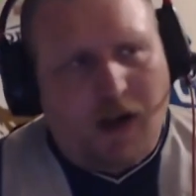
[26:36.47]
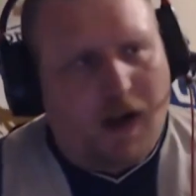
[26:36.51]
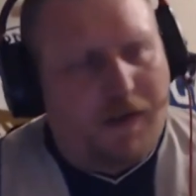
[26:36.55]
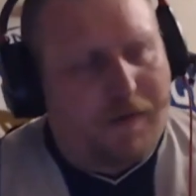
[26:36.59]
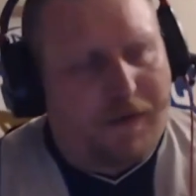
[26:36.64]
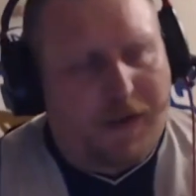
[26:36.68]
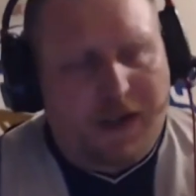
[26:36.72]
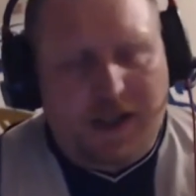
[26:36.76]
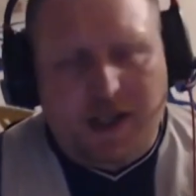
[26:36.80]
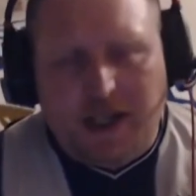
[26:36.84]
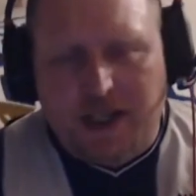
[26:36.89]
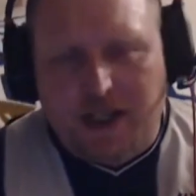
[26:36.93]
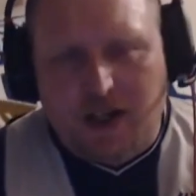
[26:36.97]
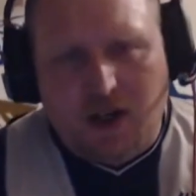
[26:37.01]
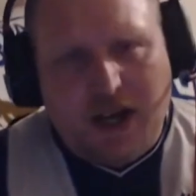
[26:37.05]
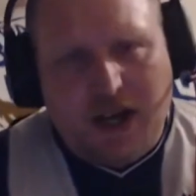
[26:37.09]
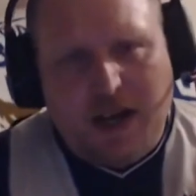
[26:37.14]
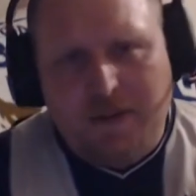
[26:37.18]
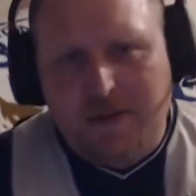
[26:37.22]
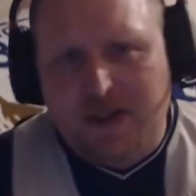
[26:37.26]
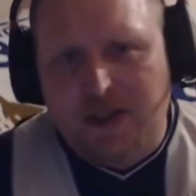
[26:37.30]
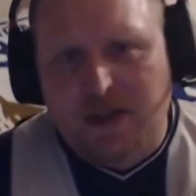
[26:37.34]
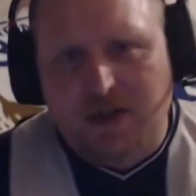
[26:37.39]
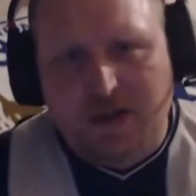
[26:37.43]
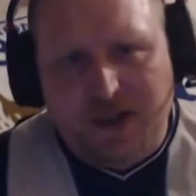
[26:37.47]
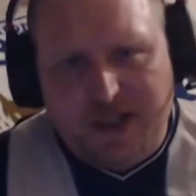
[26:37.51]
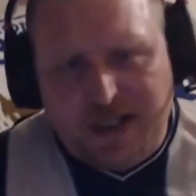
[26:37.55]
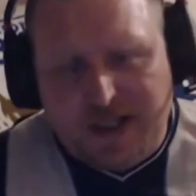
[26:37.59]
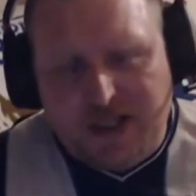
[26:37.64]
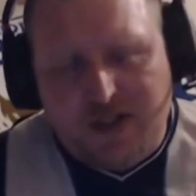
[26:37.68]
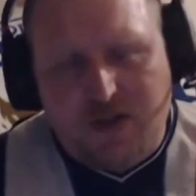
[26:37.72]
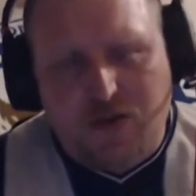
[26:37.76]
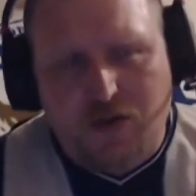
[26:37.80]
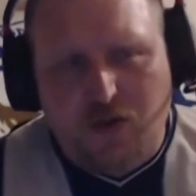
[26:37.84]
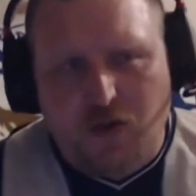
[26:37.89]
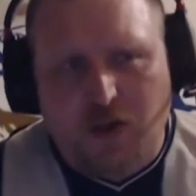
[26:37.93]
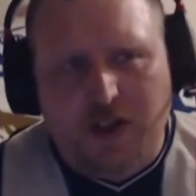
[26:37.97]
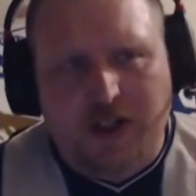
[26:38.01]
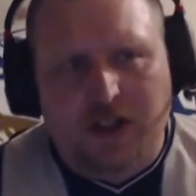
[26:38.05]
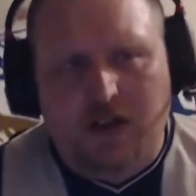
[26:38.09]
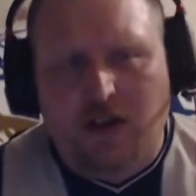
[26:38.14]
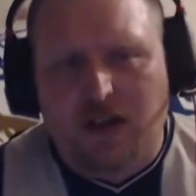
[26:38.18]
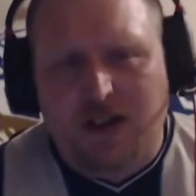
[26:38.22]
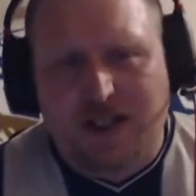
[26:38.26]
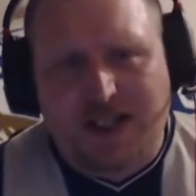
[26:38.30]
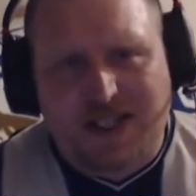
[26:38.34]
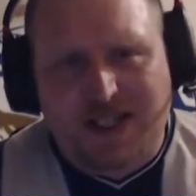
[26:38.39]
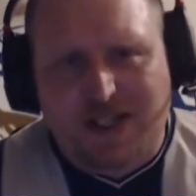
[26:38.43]
I think they got absolutely destroyed,
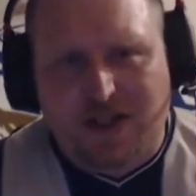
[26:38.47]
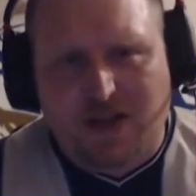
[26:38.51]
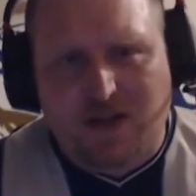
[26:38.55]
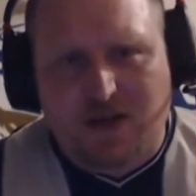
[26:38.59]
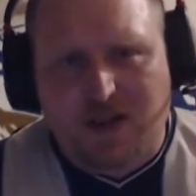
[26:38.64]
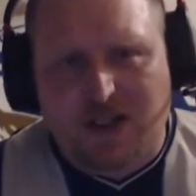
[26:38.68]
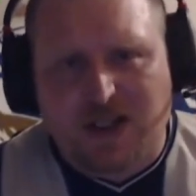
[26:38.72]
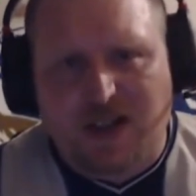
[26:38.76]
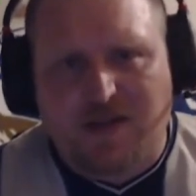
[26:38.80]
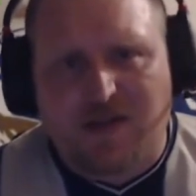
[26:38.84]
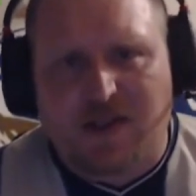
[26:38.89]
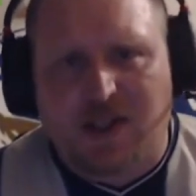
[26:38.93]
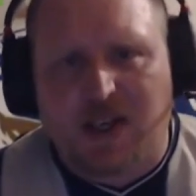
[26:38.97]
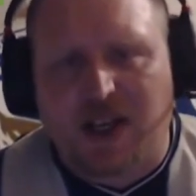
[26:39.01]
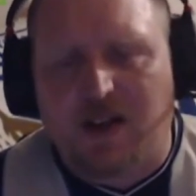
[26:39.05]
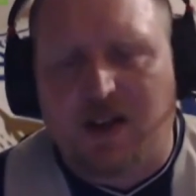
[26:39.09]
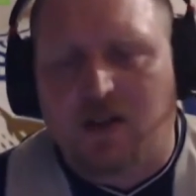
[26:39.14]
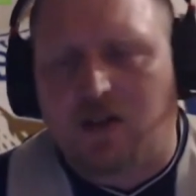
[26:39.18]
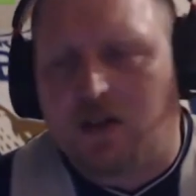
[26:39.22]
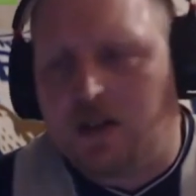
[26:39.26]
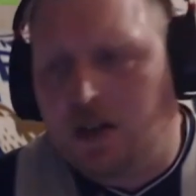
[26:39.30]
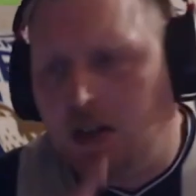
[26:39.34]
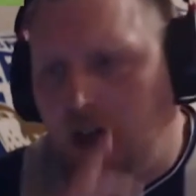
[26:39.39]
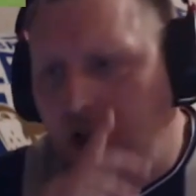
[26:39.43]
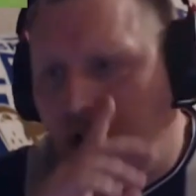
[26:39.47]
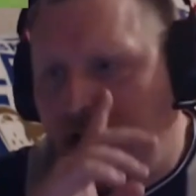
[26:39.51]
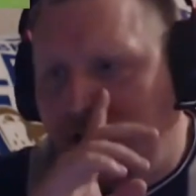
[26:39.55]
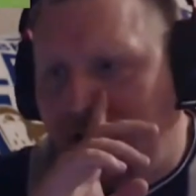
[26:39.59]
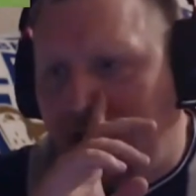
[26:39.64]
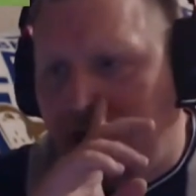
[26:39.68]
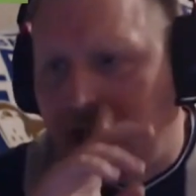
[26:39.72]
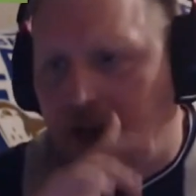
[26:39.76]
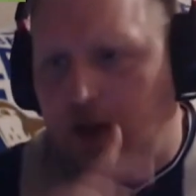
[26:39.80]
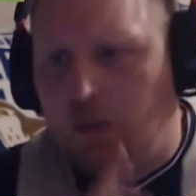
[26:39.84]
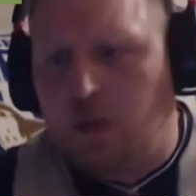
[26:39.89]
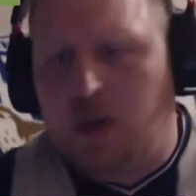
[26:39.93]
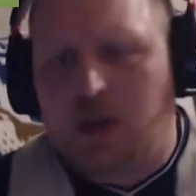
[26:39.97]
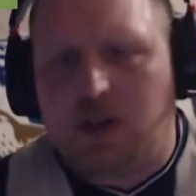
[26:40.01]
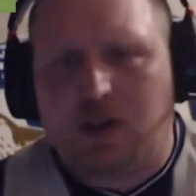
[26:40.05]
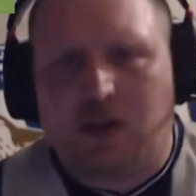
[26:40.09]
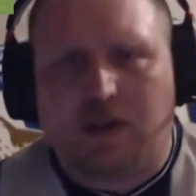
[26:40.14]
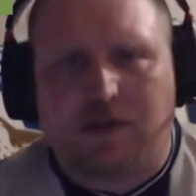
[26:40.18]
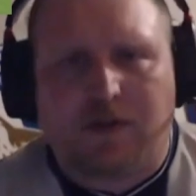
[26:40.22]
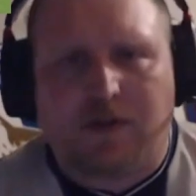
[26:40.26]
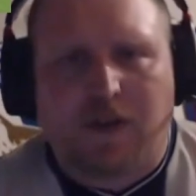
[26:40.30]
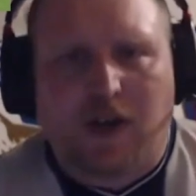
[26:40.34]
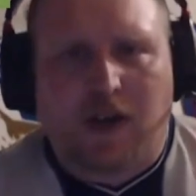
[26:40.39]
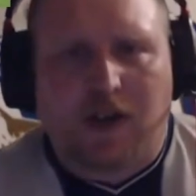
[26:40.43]
like 6-0 or 7-0 in the World
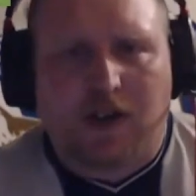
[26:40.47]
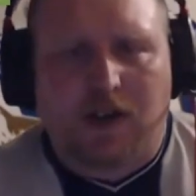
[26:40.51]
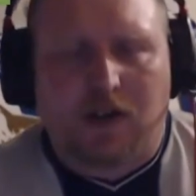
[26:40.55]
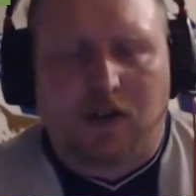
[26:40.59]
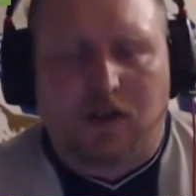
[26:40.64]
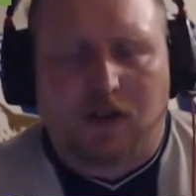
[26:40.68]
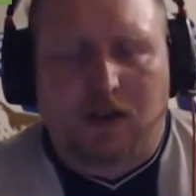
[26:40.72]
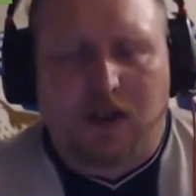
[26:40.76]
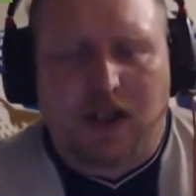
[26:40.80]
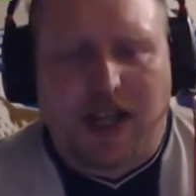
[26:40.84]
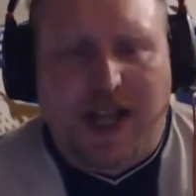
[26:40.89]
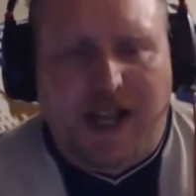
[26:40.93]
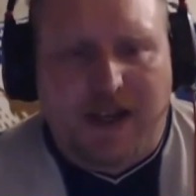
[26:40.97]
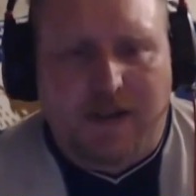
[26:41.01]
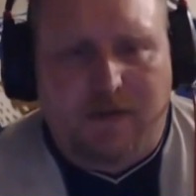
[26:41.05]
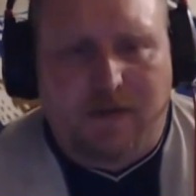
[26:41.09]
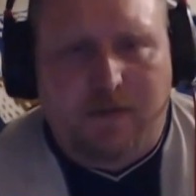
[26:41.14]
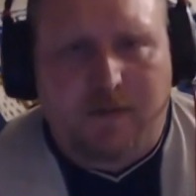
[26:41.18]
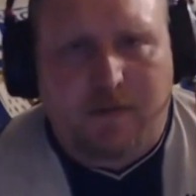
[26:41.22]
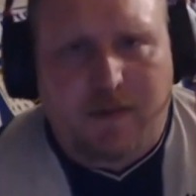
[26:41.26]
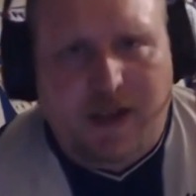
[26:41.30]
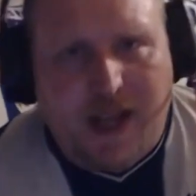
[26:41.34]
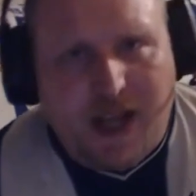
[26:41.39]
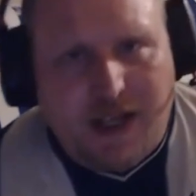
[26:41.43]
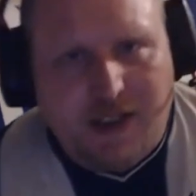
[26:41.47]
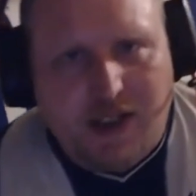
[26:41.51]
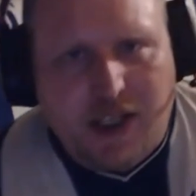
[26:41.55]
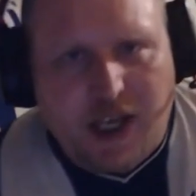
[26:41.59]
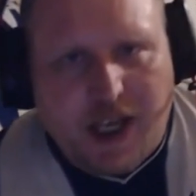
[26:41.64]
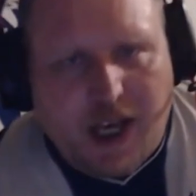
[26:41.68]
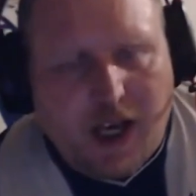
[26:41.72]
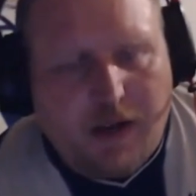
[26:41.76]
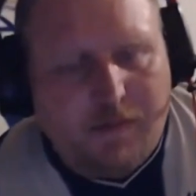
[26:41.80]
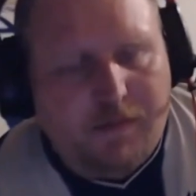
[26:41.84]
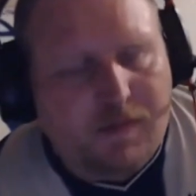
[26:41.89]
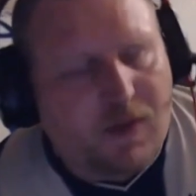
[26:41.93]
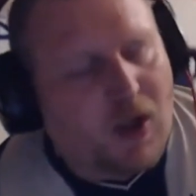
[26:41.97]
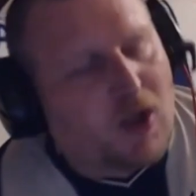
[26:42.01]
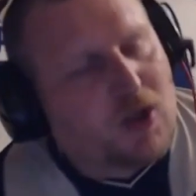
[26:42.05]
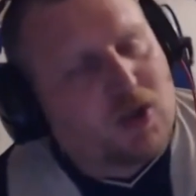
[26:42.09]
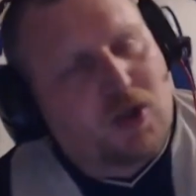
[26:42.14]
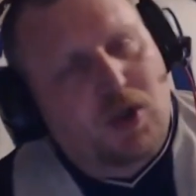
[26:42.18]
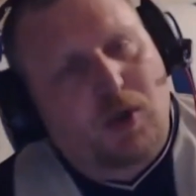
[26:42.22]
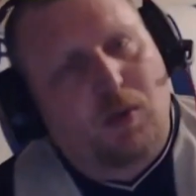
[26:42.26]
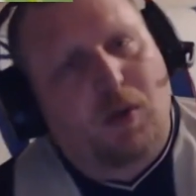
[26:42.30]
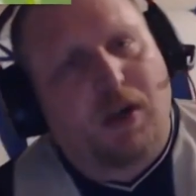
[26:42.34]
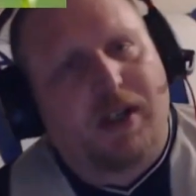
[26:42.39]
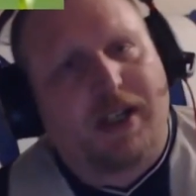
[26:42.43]
Cup final then that year. Not
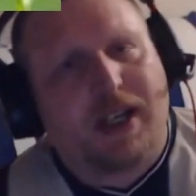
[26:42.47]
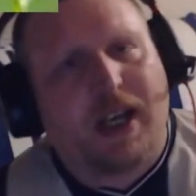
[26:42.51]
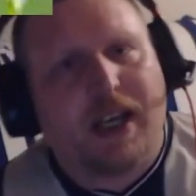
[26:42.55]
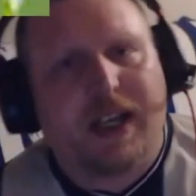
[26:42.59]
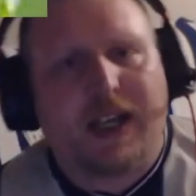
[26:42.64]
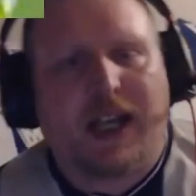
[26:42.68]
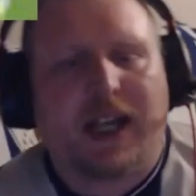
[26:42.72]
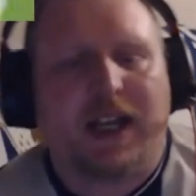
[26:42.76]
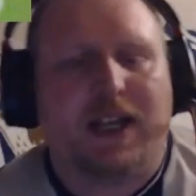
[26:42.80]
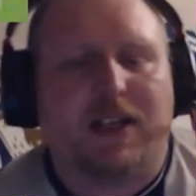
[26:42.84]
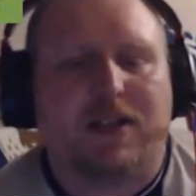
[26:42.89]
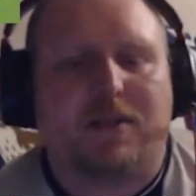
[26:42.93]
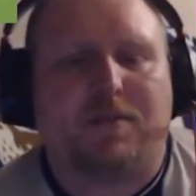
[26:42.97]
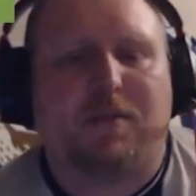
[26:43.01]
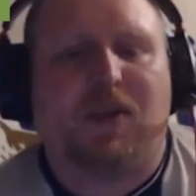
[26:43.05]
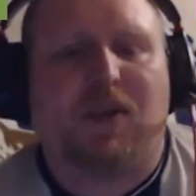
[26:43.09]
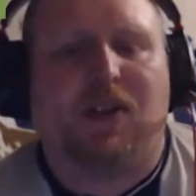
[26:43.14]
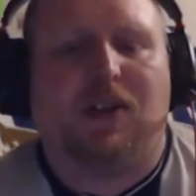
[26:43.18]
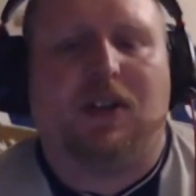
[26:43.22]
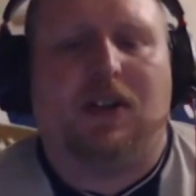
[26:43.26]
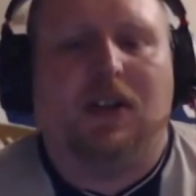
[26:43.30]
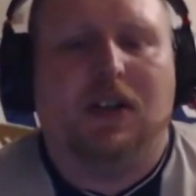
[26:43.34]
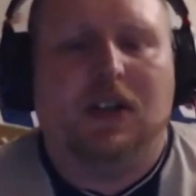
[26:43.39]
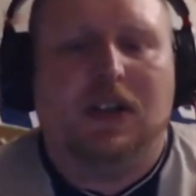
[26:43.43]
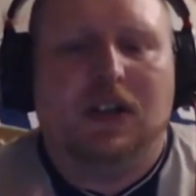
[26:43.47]
sure what year that is, but